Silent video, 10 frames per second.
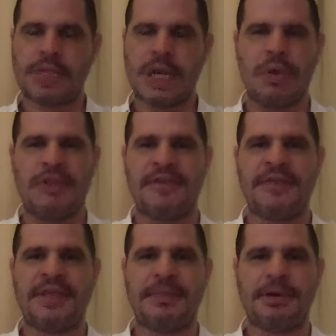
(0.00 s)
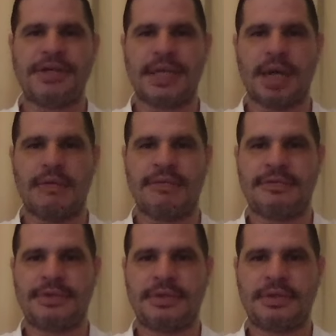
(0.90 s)
with 50% off,
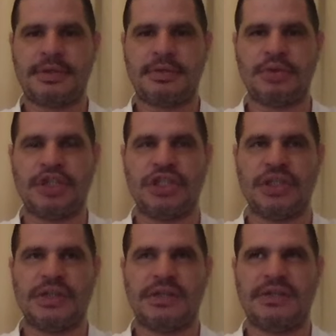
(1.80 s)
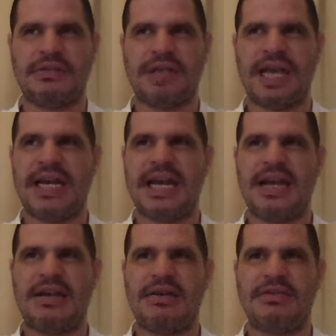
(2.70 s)
which is
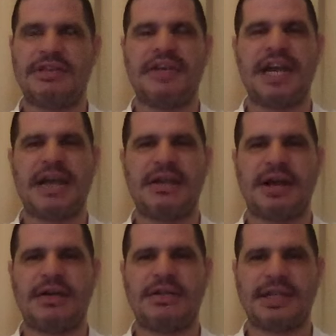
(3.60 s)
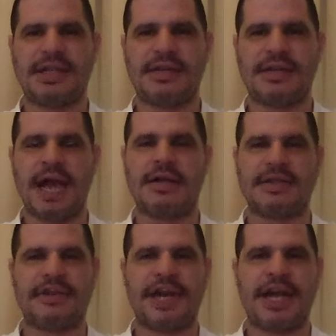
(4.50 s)
$79, I think. Yeah,
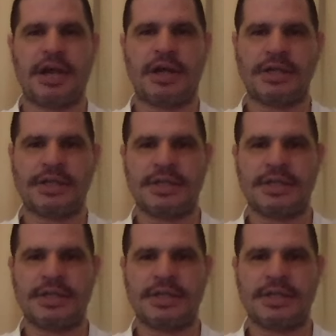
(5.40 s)
$79.